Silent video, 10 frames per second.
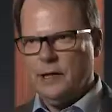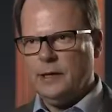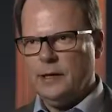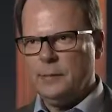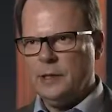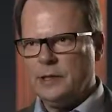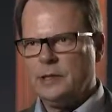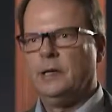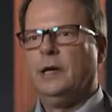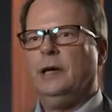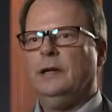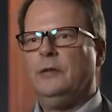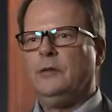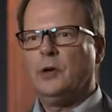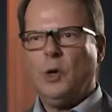dynamics. It
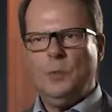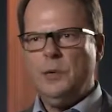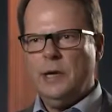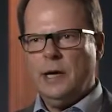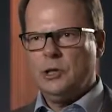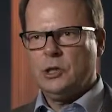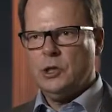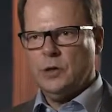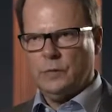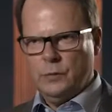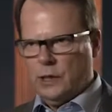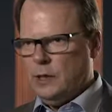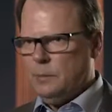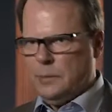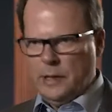is a combination of really
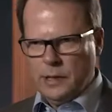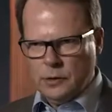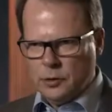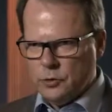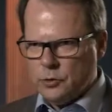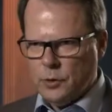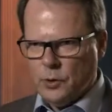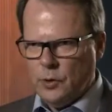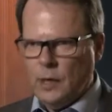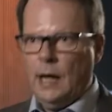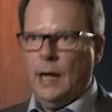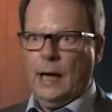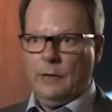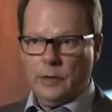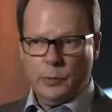being in control,
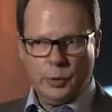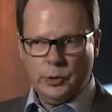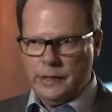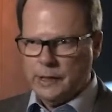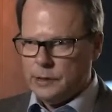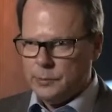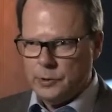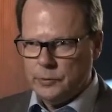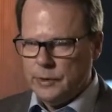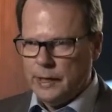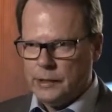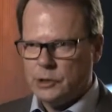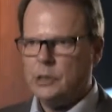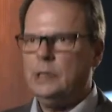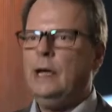having a predictable
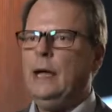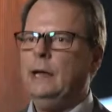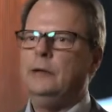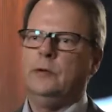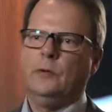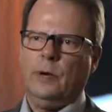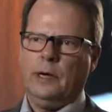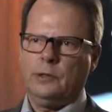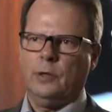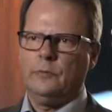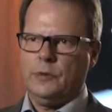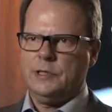reaction and the right comfort